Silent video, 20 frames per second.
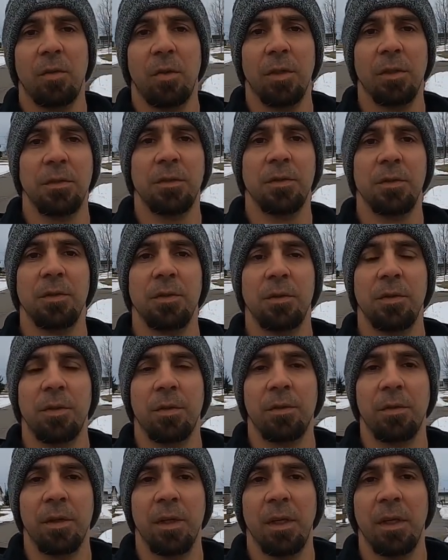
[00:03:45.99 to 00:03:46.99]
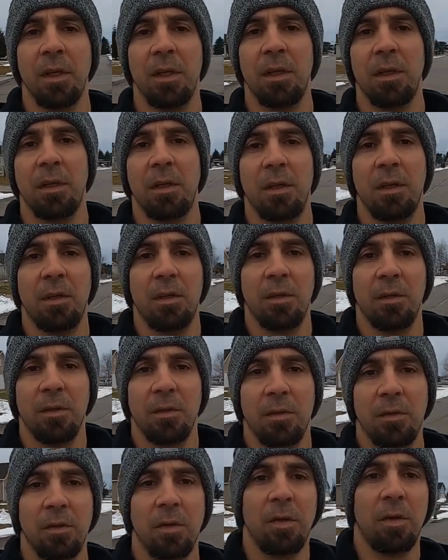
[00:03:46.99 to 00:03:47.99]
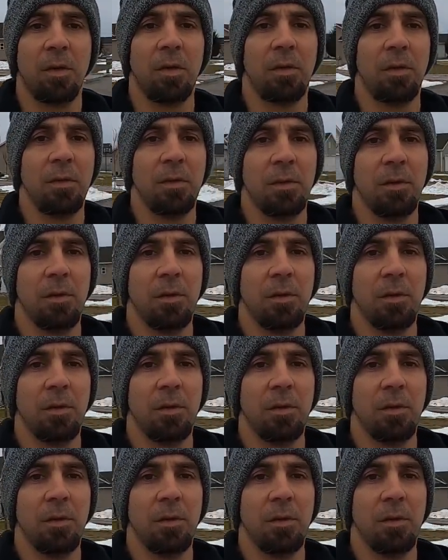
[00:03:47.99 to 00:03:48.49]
1, 2, 3. So